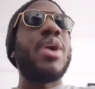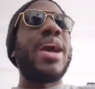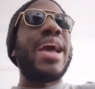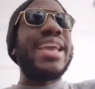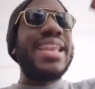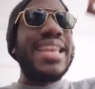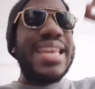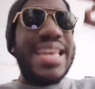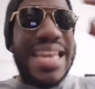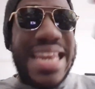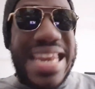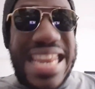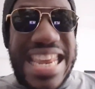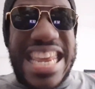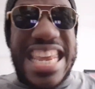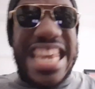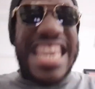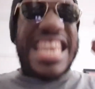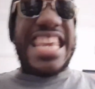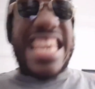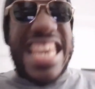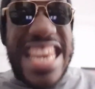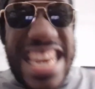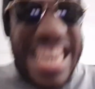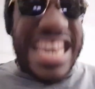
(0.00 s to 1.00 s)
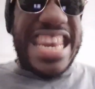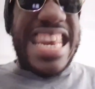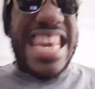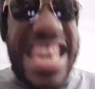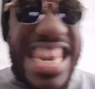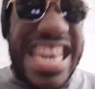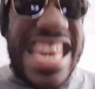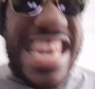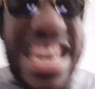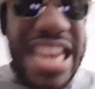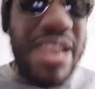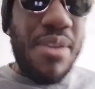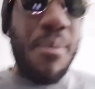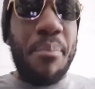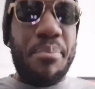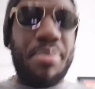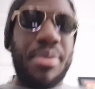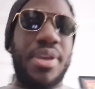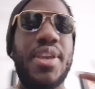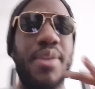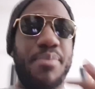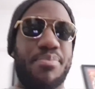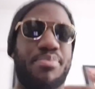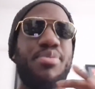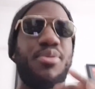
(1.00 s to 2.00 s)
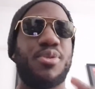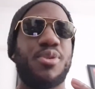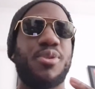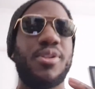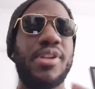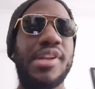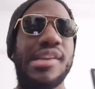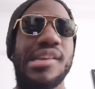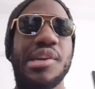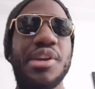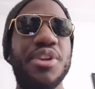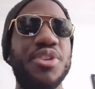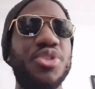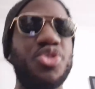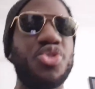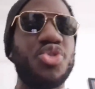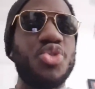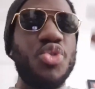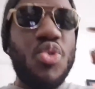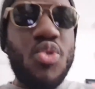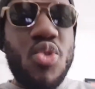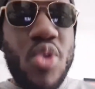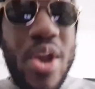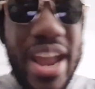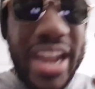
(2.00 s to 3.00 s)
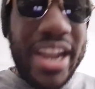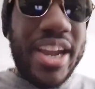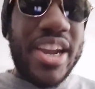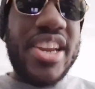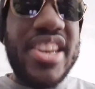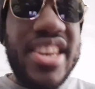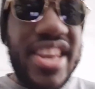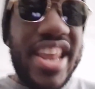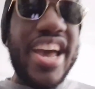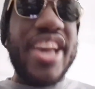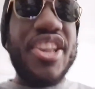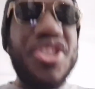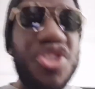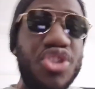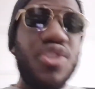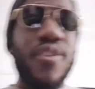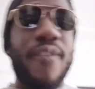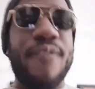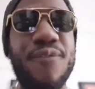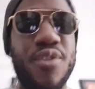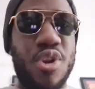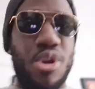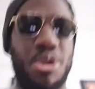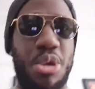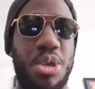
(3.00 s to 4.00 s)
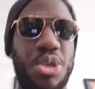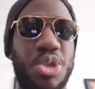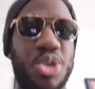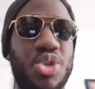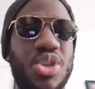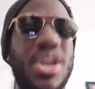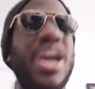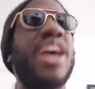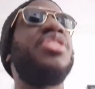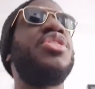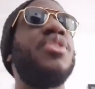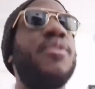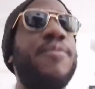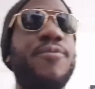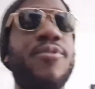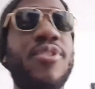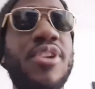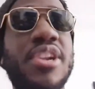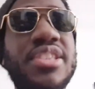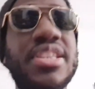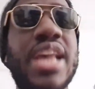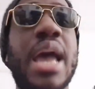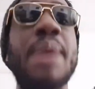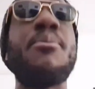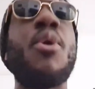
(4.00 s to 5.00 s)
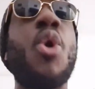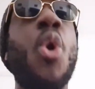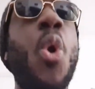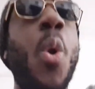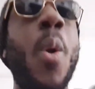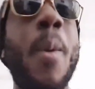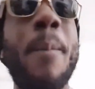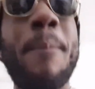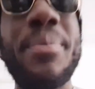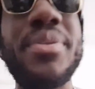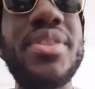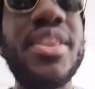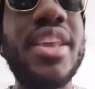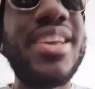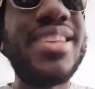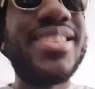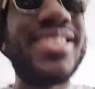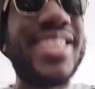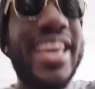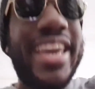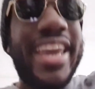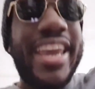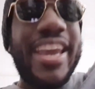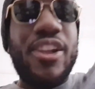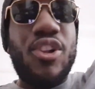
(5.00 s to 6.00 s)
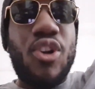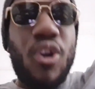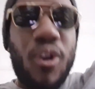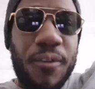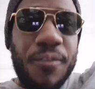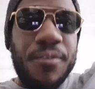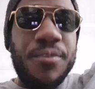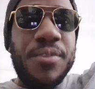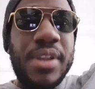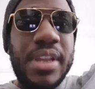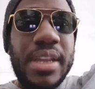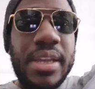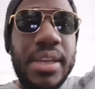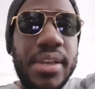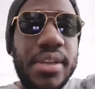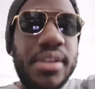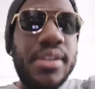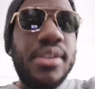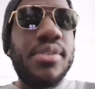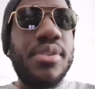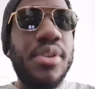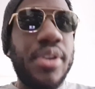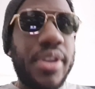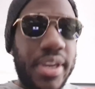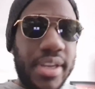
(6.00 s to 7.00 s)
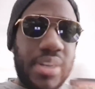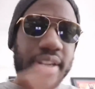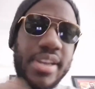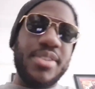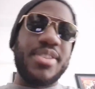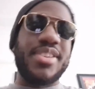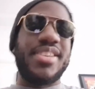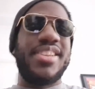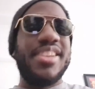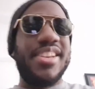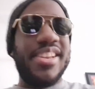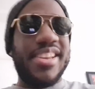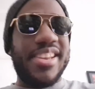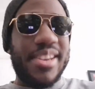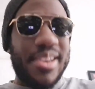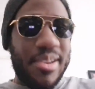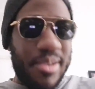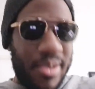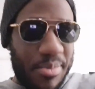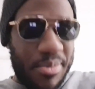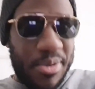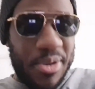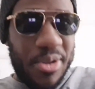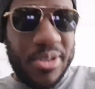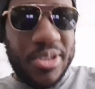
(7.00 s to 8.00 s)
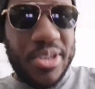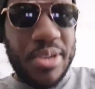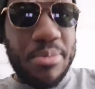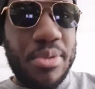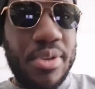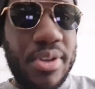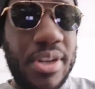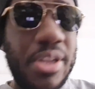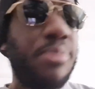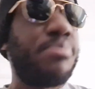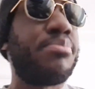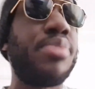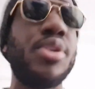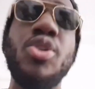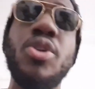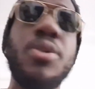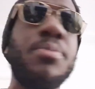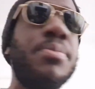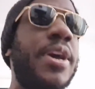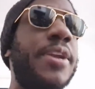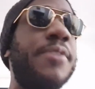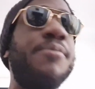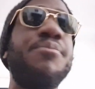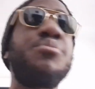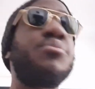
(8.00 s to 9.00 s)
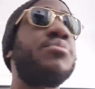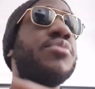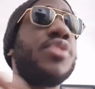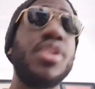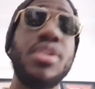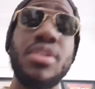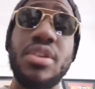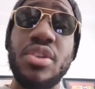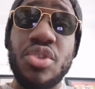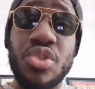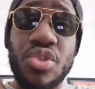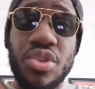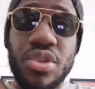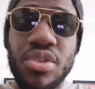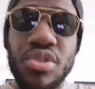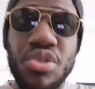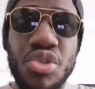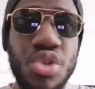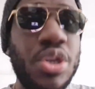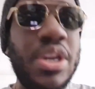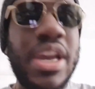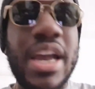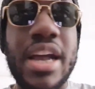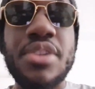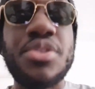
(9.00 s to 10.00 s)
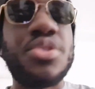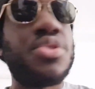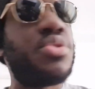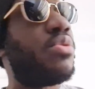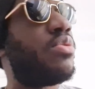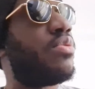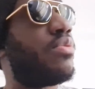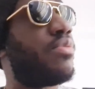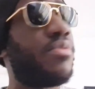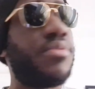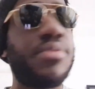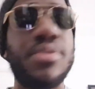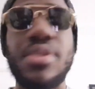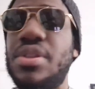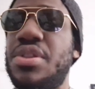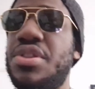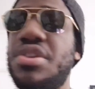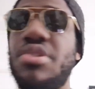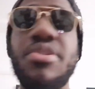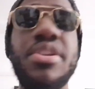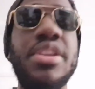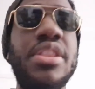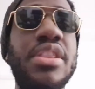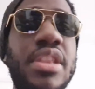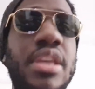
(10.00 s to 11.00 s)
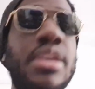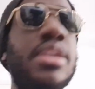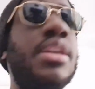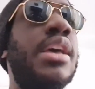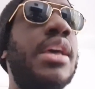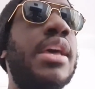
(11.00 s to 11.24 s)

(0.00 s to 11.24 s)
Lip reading: I need people to recognize the Havertz. And the Havertz, I'm hoping that you take care of. Okay, let me not tell you a little. But look, man. Newcastle, they're in.